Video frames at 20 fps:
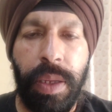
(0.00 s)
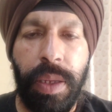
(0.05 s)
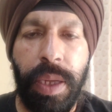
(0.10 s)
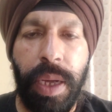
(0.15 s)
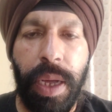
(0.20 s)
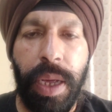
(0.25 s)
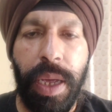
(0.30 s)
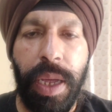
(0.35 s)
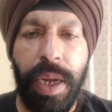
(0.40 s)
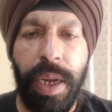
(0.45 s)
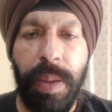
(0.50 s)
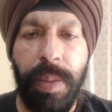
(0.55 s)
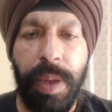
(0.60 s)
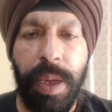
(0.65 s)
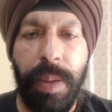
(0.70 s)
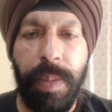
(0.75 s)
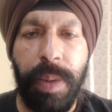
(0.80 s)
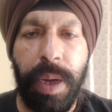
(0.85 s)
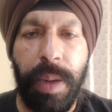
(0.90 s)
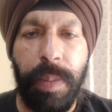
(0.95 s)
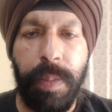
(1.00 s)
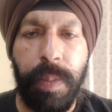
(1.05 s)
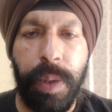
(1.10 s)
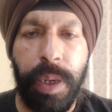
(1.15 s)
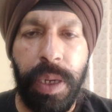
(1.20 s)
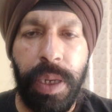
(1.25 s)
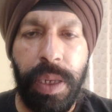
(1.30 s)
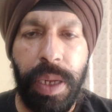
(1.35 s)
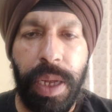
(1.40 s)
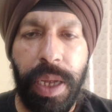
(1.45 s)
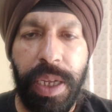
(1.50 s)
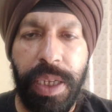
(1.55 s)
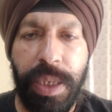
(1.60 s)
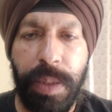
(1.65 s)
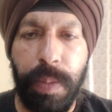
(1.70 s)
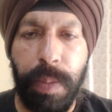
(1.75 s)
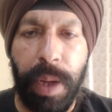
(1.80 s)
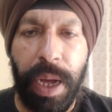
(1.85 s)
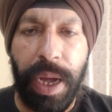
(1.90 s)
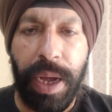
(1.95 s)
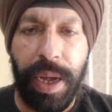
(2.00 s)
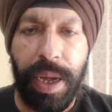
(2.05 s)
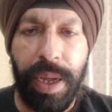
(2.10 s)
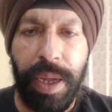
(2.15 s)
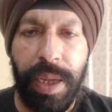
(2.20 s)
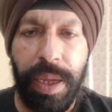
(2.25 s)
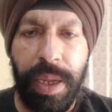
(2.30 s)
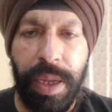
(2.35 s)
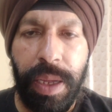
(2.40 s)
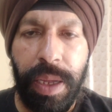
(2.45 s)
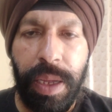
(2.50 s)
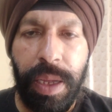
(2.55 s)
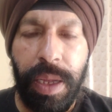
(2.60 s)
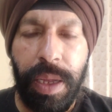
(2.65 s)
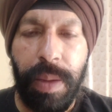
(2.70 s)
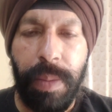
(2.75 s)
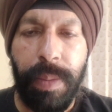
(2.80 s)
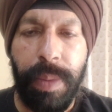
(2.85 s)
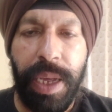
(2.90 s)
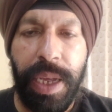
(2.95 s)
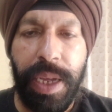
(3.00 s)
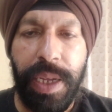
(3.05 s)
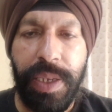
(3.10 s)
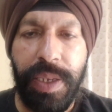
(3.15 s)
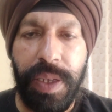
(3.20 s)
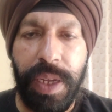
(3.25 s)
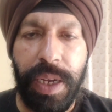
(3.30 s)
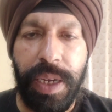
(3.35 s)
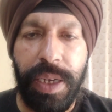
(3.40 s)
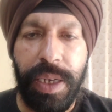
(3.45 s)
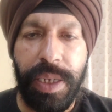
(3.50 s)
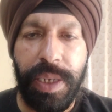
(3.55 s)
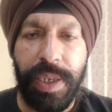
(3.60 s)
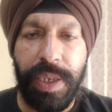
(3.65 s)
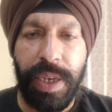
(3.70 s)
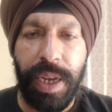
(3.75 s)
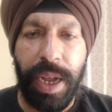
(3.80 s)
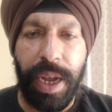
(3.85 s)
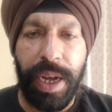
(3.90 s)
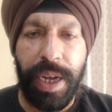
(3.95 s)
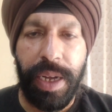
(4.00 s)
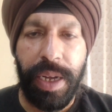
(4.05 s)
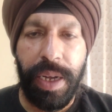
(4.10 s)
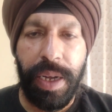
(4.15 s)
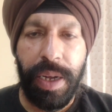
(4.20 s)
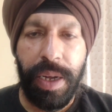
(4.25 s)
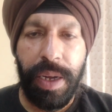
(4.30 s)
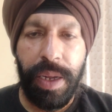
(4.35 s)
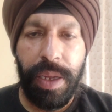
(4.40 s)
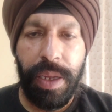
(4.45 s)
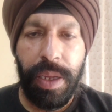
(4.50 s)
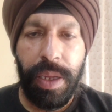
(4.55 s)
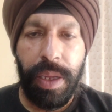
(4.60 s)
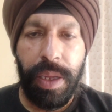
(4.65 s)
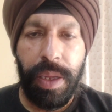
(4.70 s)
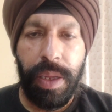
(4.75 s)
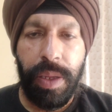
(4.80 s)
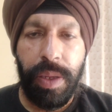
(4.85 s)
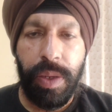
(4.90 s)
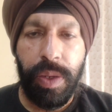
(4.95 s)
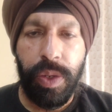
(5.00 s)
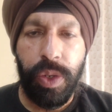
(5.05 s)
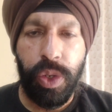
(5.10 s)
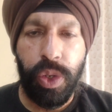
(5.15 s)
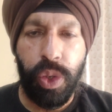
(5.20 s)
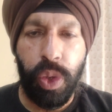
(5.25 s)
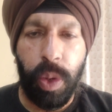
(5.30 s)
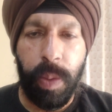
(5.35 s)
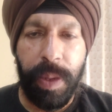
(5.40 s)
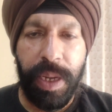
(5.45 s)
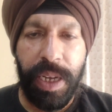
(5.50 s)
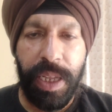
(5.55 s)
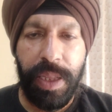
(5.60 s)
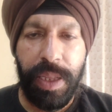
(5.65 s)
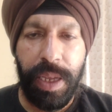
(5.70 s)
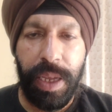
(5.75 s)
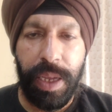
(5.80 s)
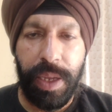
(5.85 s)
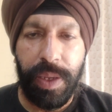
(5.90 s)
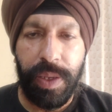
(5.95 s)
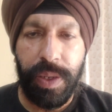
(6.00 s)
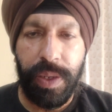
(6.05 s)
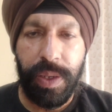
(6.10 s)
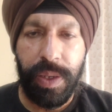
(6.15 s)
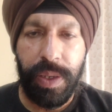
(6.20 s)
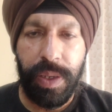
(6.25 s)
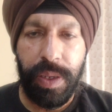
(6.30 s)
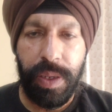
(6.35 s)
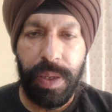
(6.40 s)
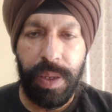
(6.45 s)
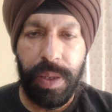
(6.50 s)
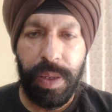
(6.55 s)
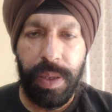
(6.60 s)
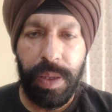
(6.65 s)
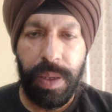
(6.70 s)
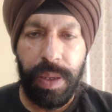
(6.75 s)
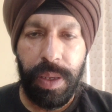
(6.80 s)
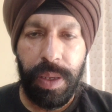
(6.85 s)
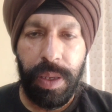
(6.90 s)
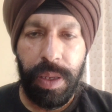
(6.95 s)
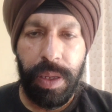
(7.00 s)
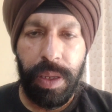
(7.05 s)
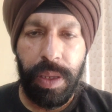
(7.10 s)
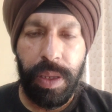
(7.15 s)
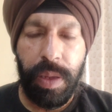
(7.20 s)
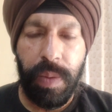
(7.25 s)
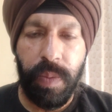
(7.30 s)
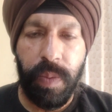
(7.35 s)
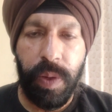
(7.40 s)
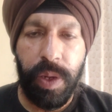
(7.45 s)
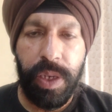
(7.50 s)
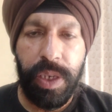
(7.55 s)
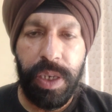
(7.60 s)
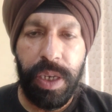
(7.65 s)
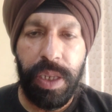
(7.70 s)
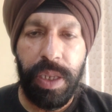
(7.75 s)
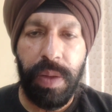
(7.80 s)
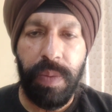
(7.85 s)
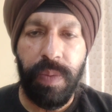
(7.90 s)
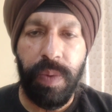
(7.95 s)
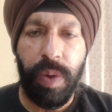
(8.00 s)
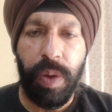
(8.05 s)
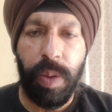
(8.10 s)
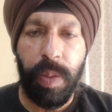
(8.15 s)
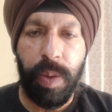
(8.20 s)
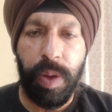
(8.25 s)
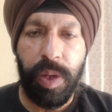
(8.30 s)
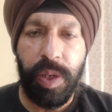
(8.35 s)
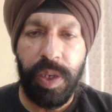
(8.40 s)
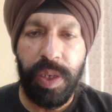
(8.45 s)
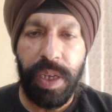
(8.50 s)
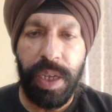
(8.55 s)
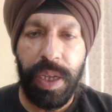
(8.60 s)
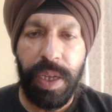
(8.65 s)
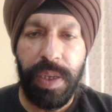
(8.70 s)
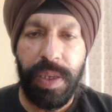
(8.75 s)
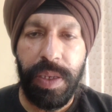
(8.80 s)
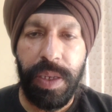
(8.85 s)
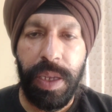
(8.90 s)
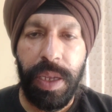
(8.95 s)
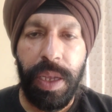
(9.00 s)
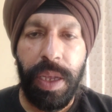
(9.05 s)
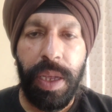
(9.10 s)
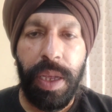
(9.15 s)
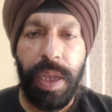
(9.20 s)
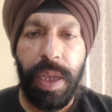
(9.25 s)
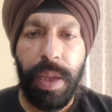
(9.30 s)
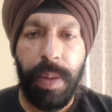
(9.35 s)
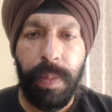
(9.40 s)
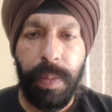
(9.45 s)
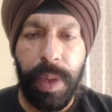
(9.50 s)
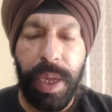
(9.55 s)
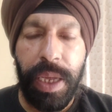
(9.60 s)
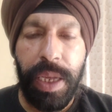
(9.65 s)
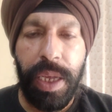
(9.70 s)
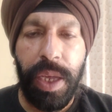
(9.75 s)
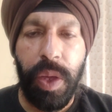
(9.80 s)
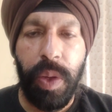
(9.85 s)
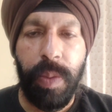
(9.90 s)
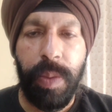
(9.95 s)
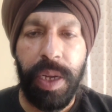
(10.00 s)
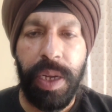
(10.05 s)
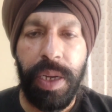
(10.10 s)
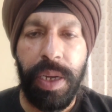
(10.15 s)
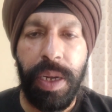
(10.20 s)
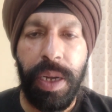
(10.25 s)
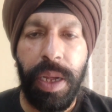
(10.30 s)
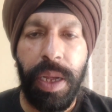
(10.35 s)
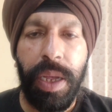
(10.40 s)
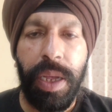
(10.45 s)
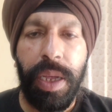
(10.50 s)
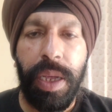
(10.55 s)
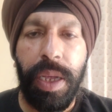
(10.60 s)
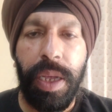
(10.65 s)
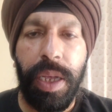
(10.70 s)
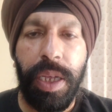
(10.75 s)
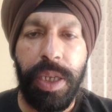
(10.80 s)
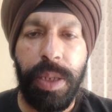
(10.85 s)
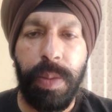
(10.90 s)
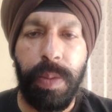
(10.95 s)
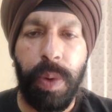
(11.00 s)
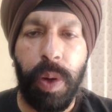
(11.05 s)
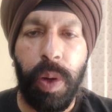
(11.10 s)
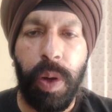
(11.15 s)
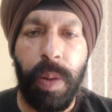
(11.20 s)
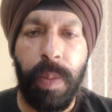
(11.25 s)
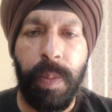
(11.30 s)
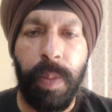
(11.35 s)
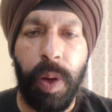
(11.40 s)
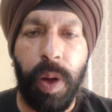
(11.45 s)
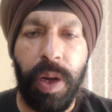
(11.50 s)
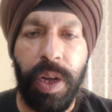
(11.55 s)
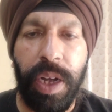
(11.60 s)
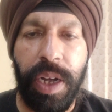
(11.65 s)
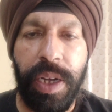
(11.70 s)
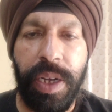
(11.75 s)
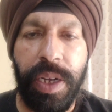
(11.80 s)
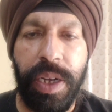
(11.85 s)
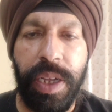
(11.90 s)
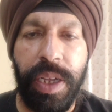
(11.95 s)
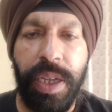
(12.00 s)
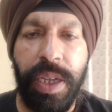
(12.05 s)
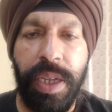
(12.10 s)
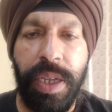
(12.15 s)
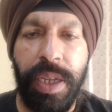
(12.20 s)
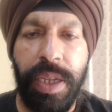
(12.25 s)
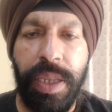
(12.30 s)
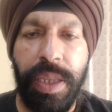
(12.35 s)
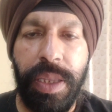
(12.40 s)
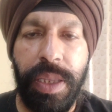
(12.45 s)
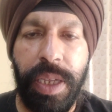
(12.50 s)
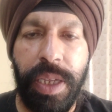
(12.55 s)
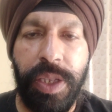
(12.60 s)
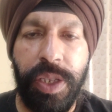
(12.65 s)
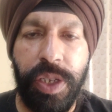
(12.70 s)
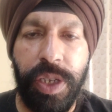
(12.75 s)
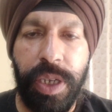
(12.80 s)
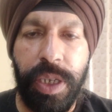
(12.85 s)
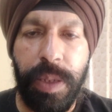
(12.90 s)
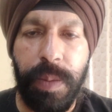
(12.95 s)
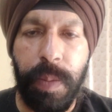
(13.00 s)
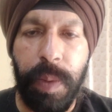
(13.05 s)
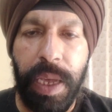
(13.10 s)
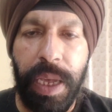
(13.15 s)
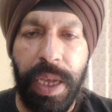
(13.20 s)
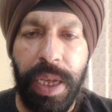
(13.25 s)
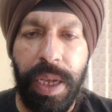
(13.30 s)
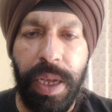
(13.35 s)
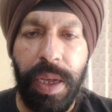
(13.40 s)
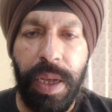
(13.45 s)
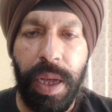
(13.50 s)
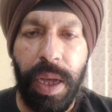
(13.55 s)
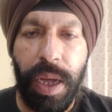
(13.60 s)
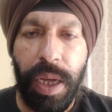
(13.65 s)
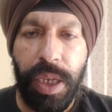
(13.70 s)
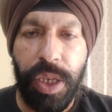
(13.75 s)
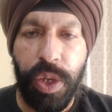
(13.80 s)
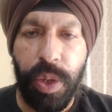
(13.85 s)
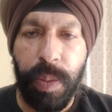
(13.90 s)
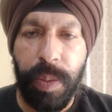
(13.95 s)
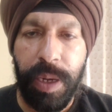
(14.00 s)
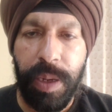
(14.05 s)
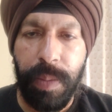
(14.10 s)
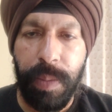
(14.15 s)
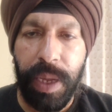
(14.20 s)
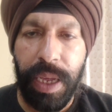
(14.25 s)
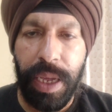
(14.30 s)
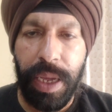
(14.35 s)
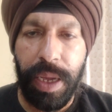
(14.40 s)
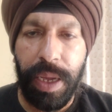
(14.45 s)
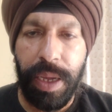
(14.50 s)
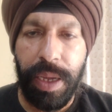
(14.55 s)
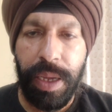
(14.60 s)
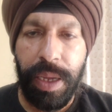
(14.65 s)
The Enemy by Pearl S. Buck make us understand so many things. The first and the foremost is being human is more important than just being a human being.